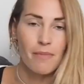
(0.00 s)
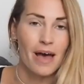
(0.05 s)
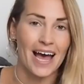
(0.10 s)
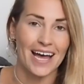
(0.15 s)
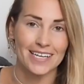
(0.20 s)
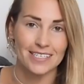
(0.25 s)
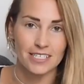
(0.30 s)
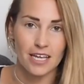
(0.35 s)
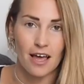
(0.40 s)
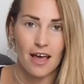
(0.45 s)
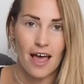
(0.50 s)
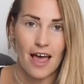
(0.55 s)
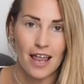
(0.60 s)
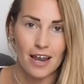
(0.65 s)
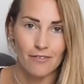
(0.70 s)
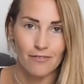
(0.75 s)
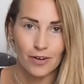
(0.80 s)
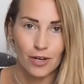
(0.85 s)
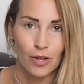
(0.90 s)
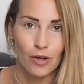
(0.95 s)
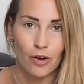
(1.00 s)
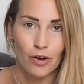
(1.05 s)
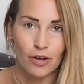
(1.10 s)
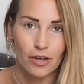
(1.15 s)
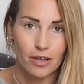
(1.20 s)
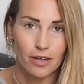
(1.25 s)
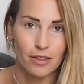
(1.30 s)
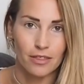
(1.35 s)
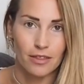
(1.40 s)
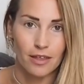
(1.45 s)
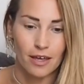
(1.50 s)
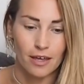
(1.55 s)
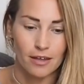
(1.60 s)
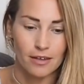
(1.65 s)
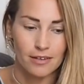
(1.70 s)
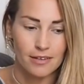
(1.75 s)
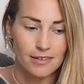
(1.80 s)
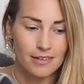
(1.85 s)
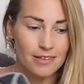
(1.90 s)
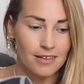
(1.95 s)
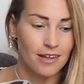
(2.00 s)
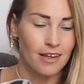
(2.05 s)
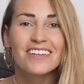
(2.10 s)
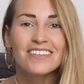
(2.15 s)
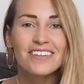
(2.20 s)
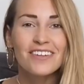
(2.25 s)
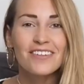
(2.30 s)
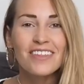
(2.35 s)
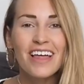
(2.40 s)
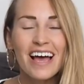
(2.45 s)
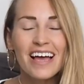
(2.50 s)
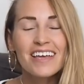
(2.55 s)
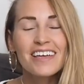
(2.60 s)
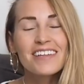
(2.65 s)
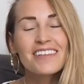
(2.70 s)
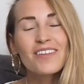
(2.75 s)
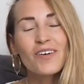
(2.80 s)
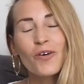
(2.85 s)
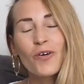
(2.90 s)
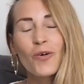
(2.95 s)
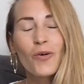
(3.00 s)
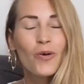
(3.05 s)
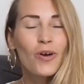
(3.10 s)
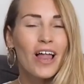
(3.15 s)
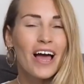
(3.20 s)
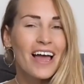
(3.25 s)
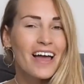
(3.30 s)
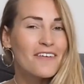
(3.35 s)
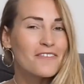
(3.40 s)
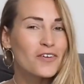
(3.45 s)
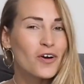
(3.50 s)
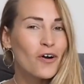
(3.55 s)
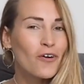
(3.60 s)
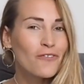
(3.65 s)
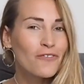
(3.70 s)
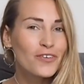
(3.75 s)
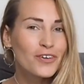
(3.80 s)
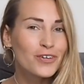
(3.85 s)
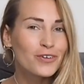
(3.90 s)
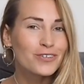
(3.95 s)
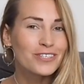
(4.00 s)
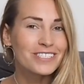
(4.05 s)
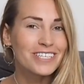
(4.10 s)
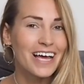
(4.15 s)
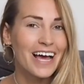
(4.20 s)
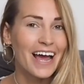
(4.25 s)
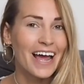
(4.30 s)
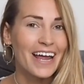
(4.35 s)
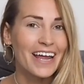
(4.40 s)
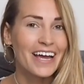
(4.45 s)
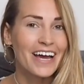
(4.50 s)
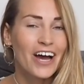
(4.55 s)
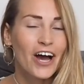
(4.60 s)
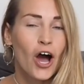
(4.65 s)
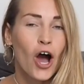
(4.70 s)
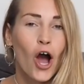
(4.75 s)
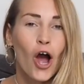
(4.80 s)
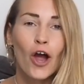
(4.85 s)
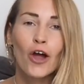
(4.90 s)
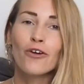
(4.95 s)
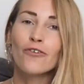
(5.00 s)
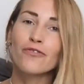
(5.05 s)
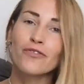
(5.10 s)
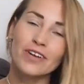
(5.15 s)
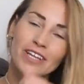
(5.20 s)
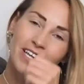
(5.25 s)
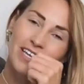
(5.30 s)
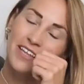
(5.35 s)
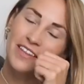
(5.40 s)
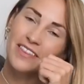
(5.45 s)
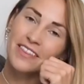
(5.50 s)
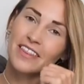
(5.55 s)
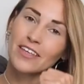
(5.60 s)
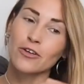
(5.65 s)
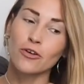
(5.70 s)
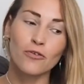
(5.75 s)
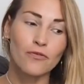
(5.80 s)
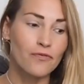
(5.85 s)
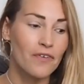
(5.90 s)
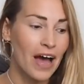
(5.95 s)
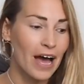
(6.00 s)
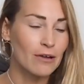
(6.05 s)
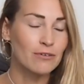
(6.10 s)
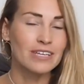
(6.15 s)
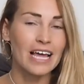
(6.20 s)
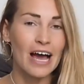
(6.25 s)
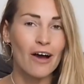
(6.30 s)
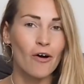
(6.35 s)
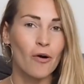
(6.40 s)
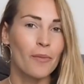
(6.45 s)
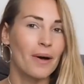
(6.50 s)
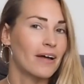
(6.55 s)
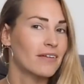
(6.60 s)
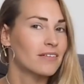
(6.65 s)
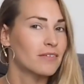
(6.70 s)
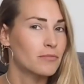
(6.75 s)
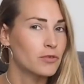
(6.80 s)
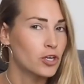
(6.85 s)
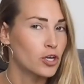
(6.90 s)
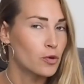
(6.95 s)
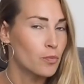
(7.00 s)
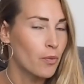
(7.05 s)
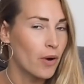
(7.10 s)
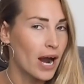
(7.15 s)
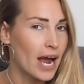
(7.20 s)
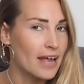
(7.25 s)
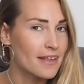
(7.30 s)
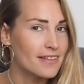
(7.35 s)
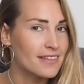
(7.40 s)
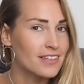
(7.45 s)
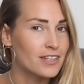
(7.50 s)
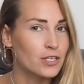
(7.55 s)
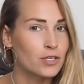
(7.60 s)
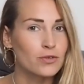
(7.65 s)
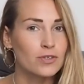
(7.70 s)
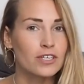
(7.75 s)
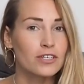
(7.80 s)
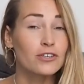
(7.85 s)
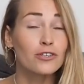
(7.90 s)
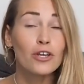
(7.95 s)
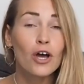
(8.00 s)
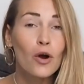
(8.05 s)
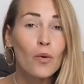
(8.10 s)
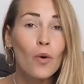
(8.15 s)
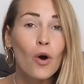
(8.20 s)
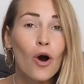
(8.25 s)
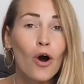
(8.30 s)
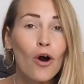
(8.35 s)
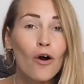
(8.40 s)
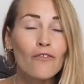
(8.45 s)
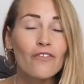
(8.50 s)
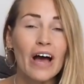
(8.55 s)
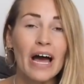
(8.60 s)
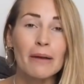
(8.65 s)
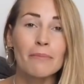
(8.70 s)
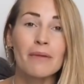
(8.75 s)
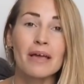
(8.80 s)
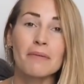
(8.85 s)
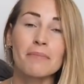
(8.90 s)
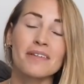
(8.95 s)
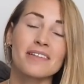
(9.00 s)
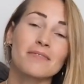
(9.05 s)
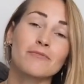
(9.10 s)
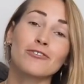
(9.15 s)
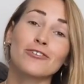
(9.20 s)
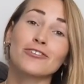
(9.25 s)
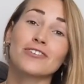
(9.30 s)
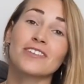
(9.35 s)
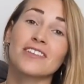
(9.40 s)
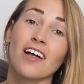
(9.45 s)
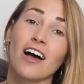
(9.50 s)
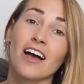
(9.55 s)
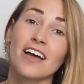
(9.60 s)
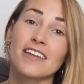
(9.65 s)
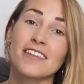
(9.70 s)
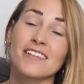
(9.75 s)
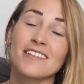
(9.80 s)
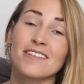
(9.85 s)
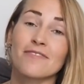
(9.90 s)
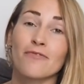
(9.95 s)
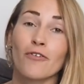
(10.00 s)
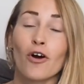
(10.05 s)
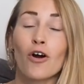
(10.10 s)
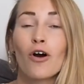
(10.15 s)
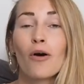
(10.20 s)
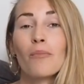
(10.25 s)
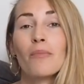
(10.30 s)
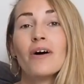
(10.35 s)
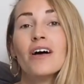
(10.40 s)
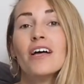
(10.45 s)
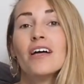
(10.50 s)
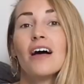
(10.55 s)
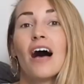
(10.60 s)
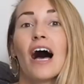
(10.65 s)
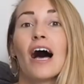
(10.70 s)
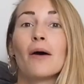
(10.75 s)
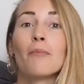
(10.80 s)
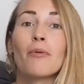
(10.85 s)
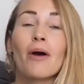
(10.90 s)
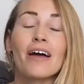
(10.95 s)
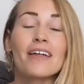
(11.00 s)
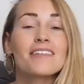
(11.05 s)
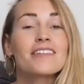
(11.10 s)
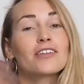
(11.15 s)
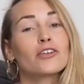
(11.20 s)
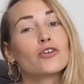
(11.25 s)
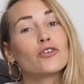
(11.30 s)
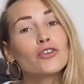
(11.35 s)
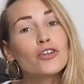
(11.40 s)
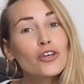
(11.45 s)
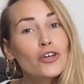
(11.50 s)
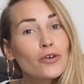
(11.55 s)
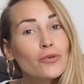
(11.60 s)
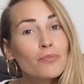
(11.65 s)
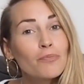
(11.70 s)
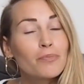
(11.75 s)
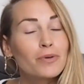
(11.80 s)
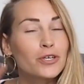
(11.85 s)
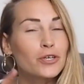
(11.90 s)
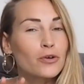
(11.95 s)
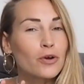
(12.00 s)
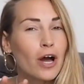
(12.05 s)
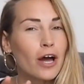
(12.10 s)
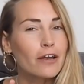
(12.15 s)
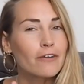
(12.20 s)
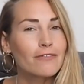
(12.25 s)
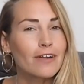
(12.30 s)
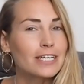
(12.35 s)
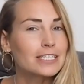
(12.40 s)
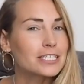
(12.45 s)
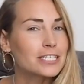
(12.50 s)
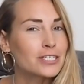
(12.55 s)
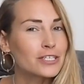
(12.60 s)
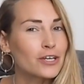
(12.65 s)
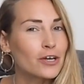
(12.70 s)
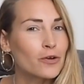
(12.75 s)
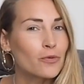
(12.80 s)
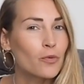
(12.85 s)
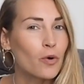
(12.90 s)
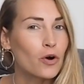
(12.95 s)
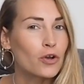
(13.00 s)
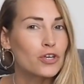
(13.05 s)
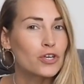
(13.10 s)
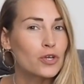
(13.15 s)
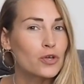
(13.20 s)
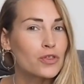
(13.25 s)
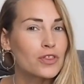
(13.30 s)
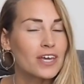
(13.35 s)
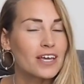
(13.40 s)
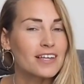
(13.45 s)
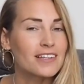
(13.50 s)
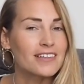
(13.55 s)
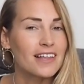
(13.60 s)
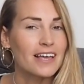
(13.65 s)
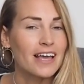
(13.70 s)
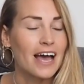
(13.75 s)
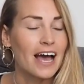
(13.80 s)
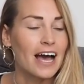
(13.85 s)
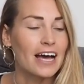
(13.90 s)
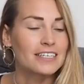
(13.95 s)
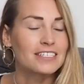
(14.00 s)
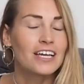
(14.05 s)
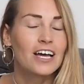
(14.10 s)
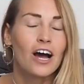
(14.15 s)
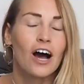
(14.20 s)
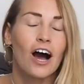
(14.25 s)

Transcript: mat a hell of a lot in this. So that is all I have got for you today. Hopefully you found out about some new brands that you didn't know of, and maybe some new designs from brands that you knew, but you kind of like didn't know what new things they had.